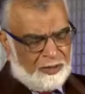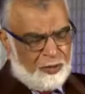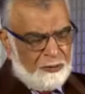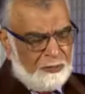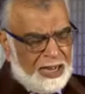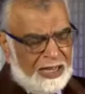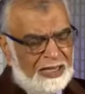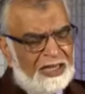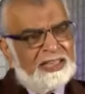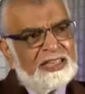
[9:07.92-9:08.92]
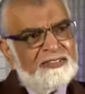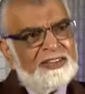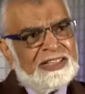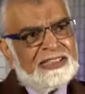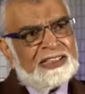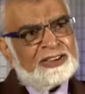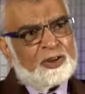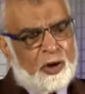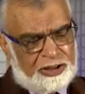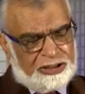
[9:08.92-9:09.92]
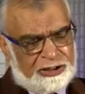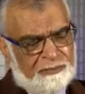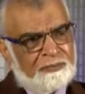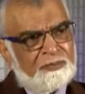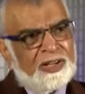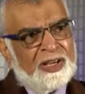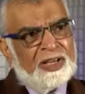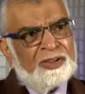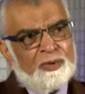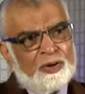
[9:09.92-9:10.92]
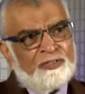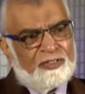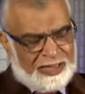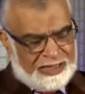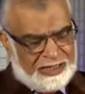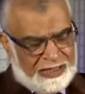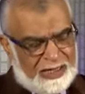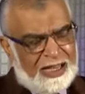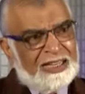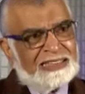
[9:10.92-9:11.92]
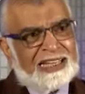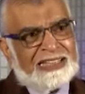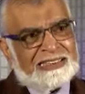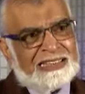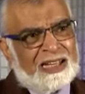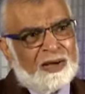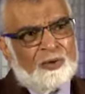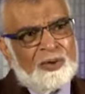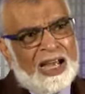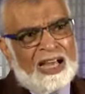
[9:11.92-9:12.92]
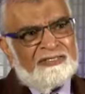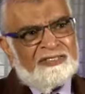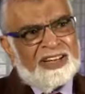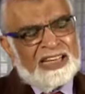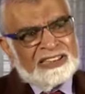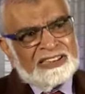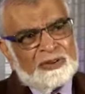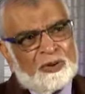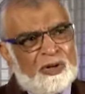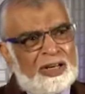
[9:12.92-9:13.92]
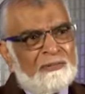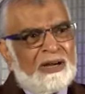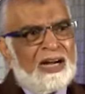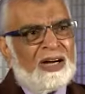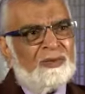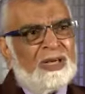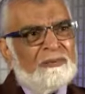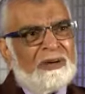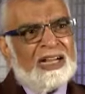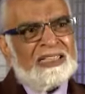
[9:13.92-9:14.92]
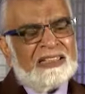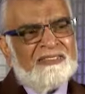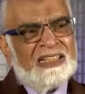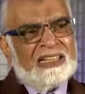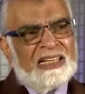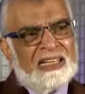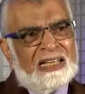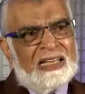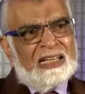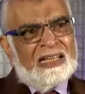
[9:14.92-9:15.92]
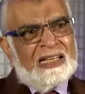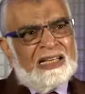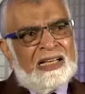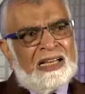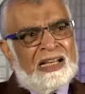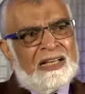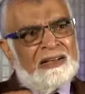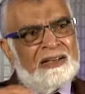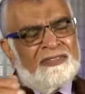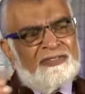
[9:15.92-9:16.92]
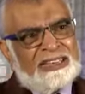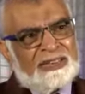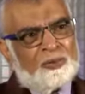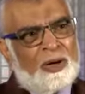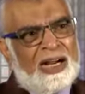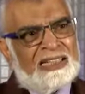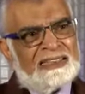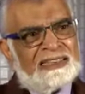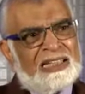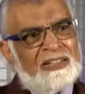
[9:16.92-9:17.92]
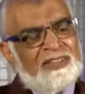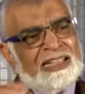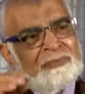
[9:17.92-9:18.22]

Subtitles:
ummah. Even in the scholarship, you will find that we have rented ulama giving fatwas and even